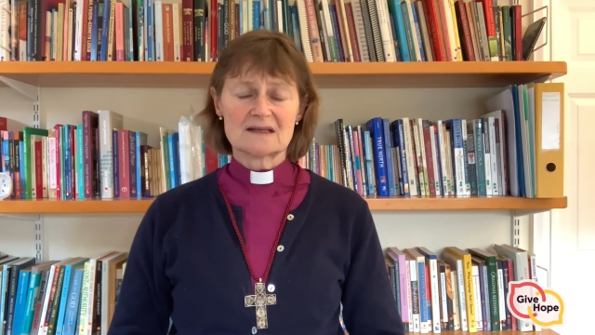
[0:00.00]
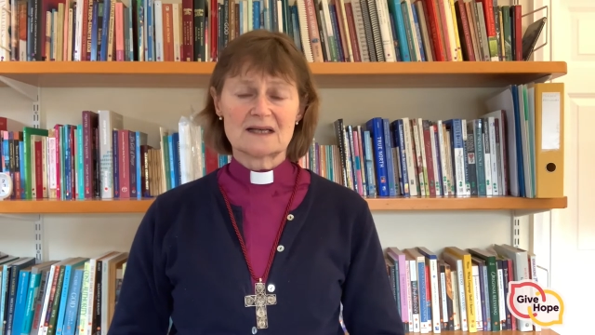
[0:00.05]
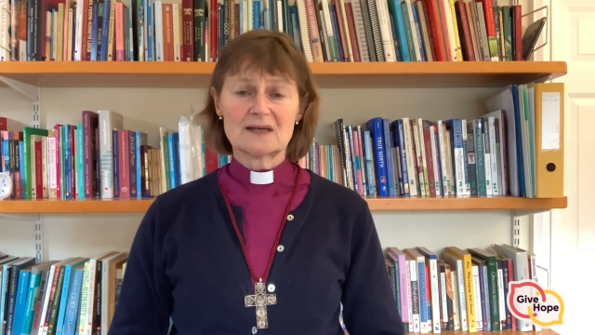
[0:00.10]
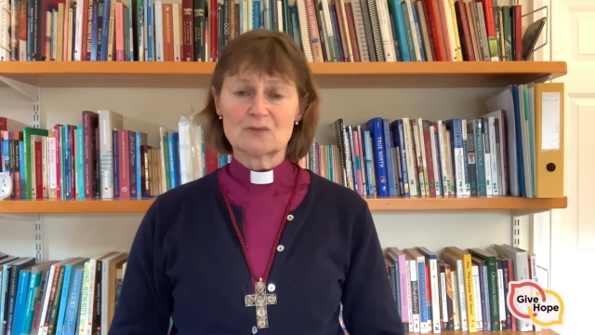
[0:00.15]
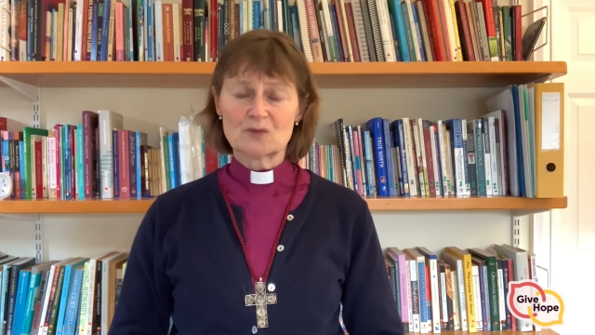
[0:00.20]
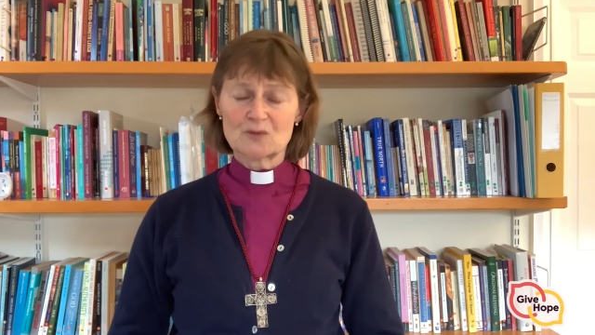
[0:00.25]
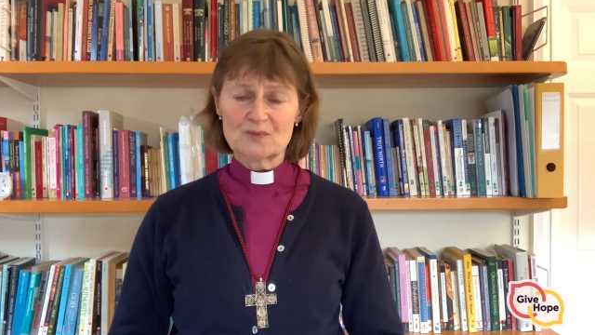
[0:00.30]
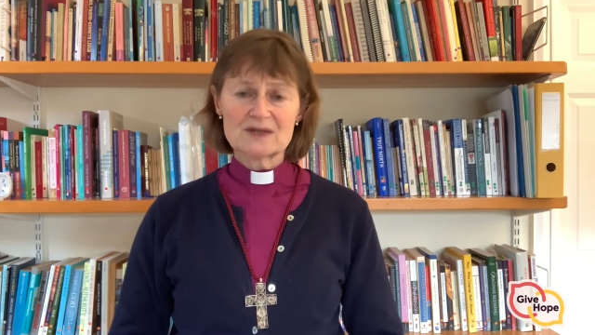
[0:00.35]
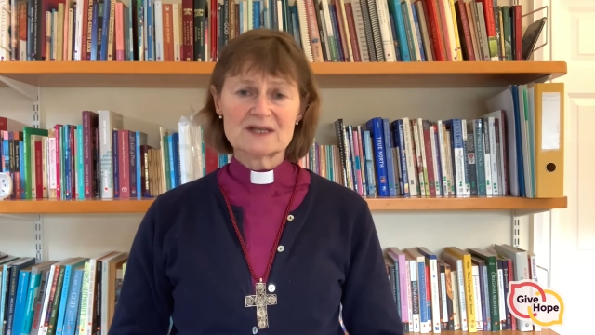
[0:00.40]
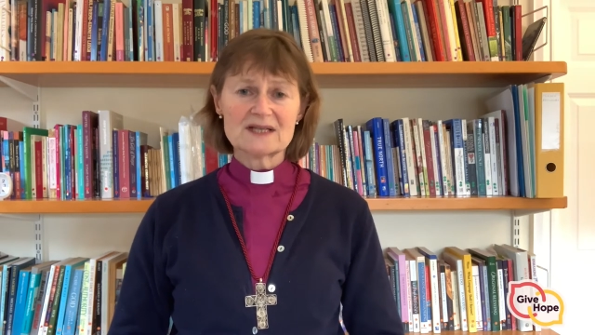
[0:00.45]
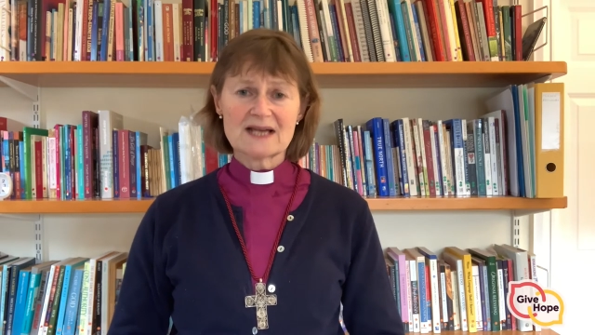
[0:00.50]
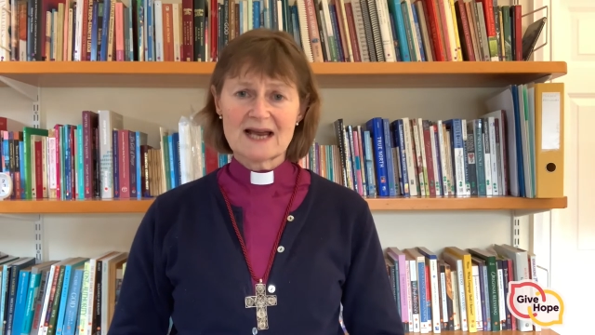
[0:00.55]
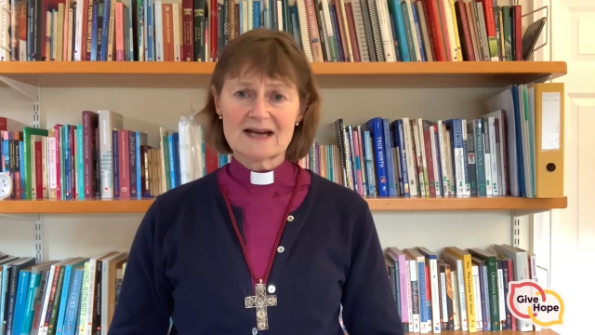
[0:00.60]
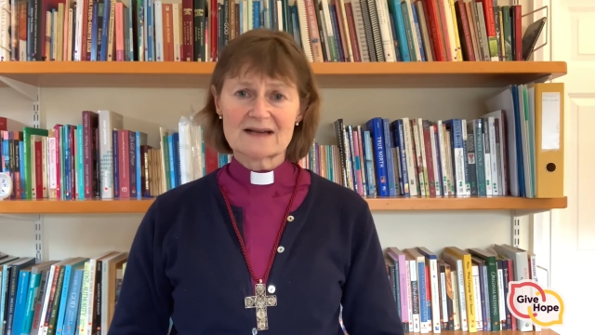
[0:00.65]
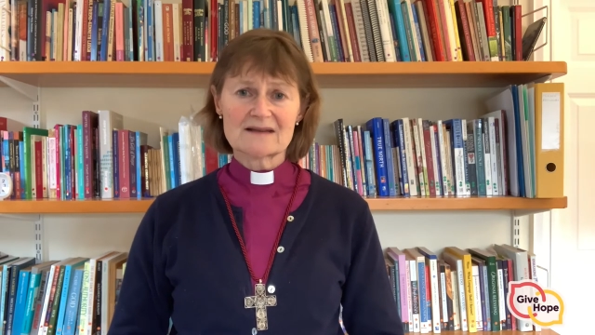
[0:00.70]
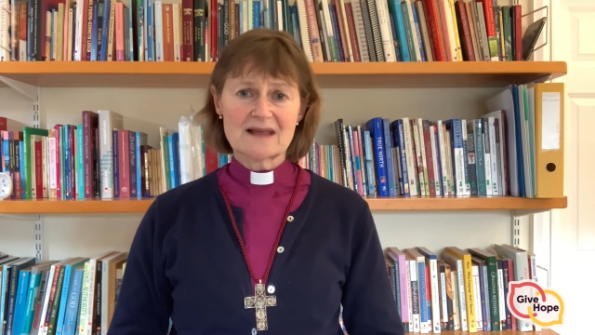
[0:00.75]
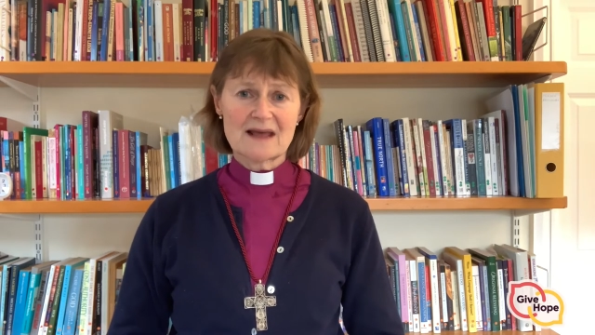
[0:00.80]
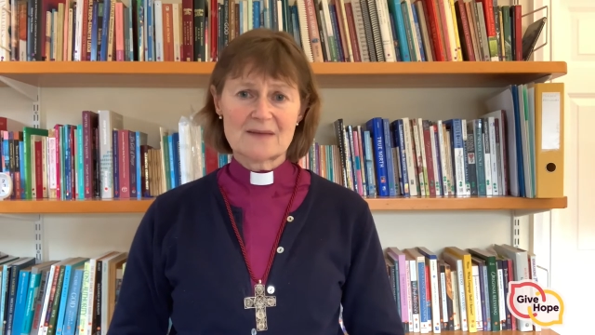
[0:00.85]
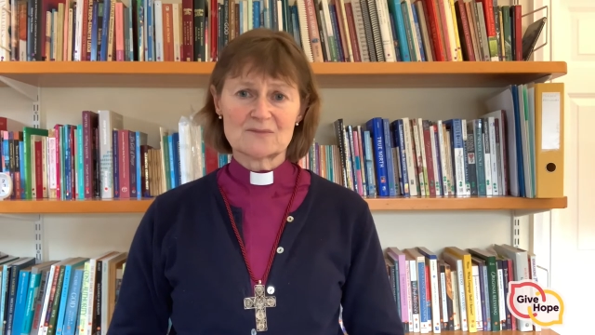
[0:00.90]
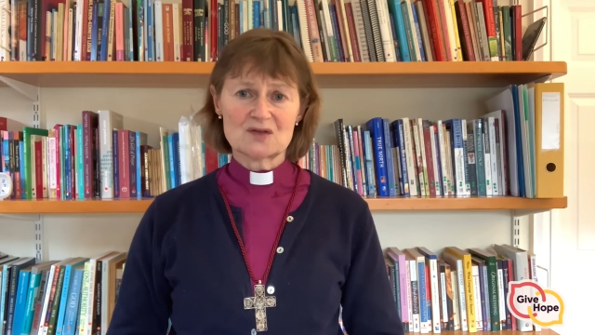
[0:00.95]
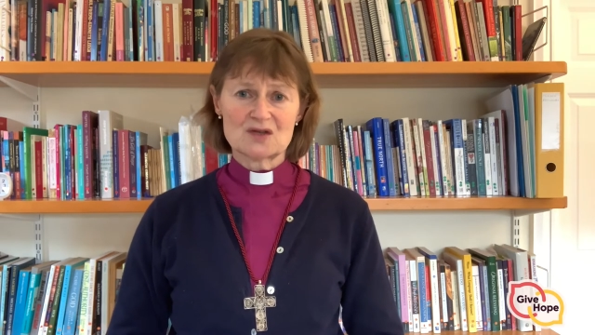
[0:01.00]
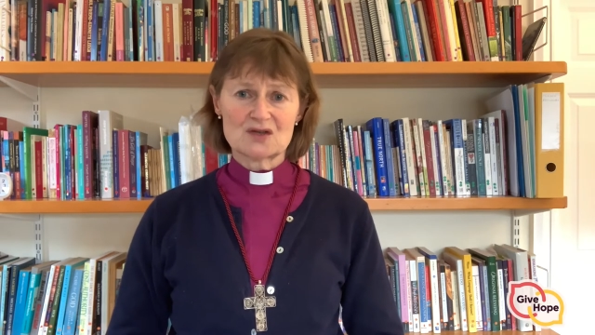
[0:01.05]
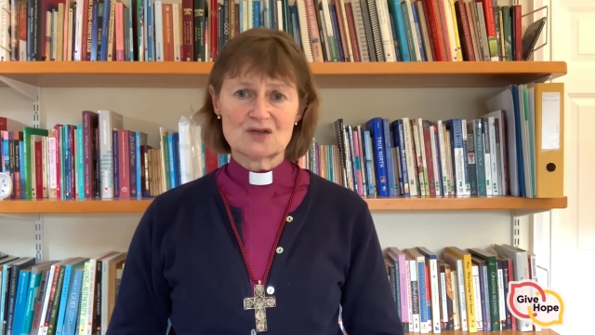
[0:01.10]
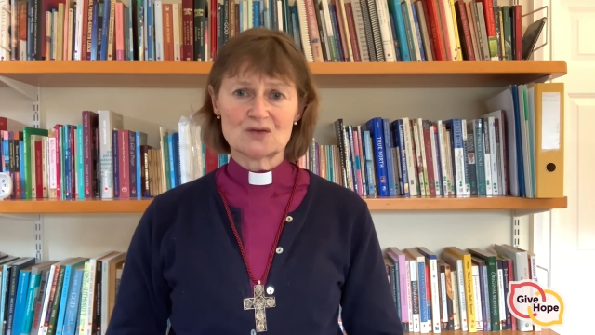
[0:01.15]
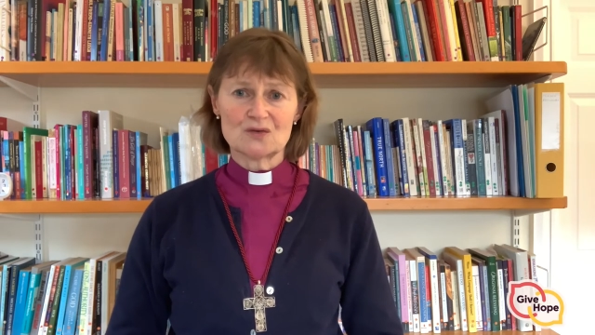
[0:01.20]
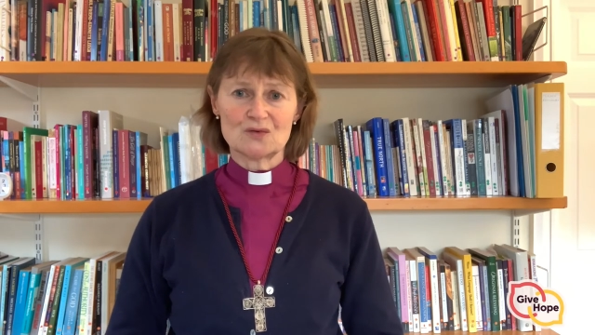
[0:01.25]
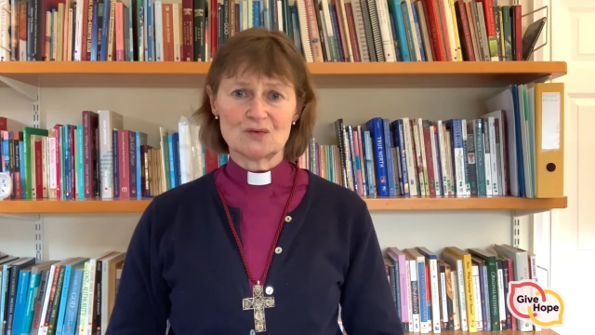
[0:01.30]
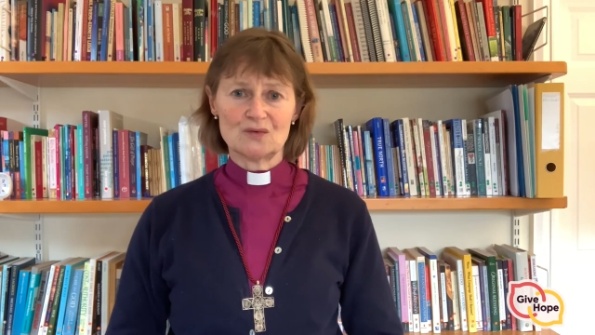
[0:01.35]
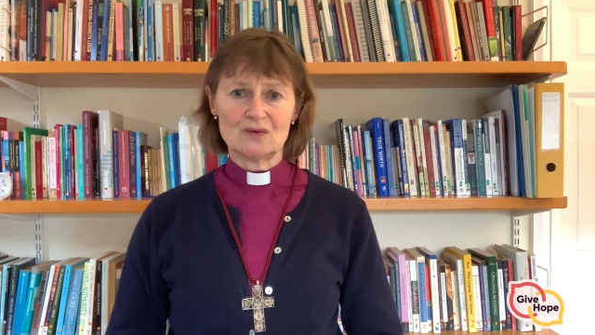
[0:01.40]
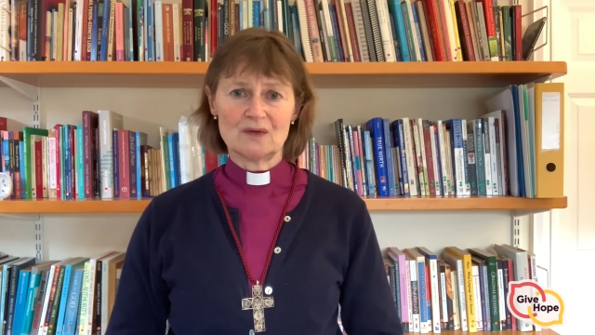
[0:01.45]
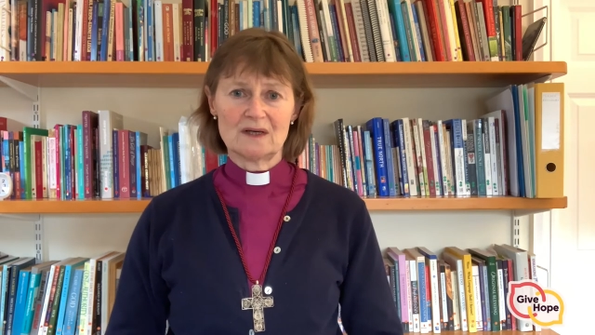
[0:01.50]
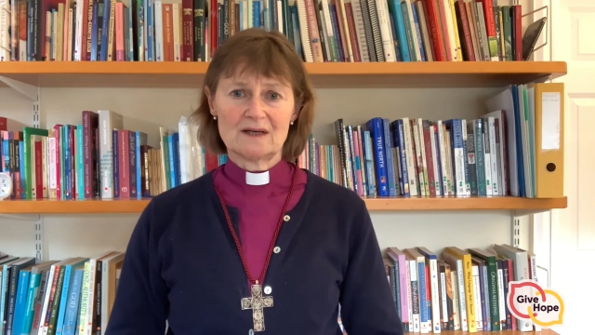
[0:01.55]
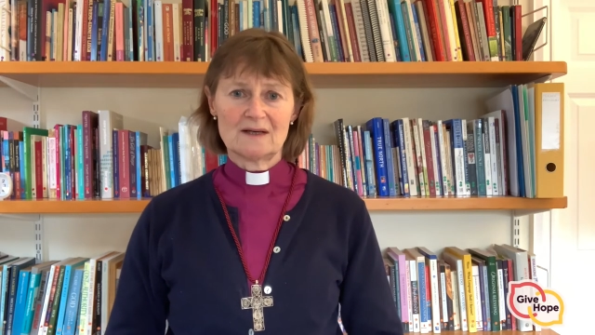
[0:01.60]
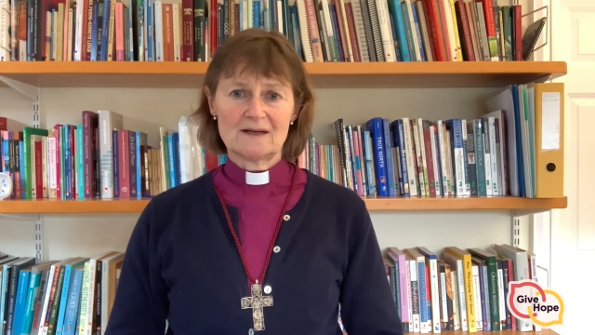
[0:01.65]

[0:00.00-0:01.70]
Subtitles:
it will protect them too,